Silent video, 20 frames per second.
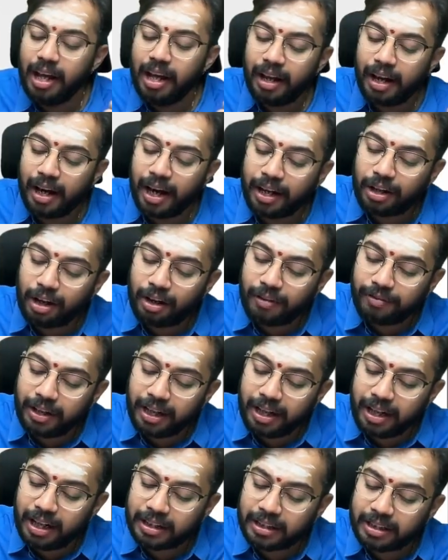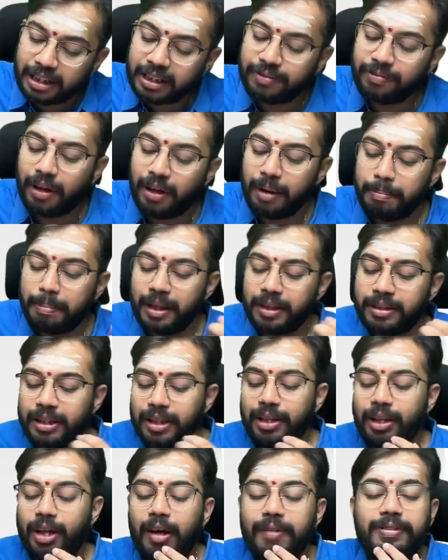Rate of TDS is
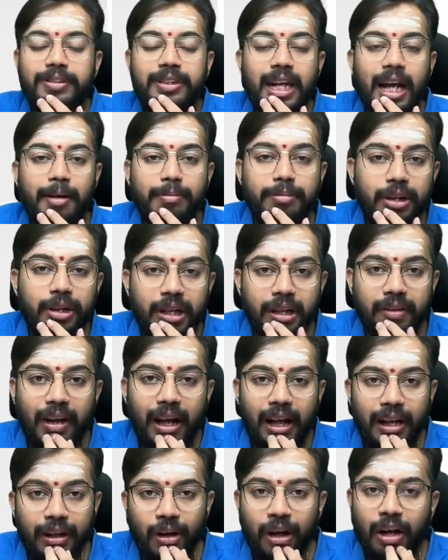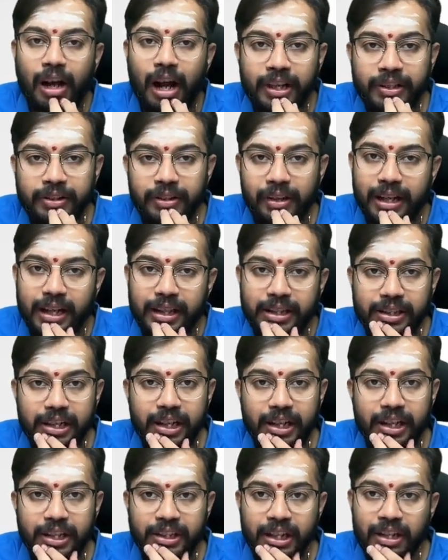1% of stamp duty value or actual
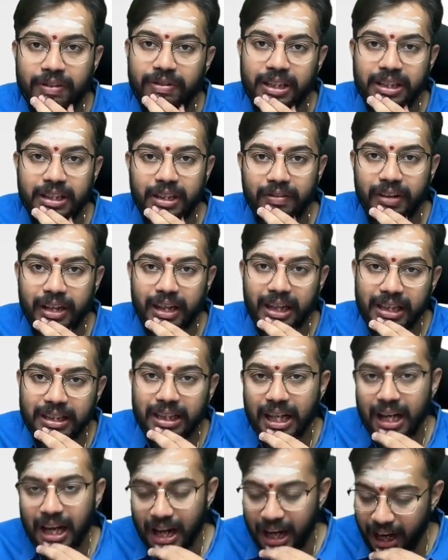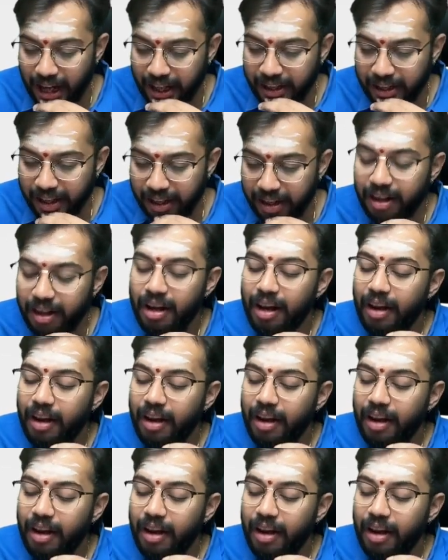consideration, whichever is higher.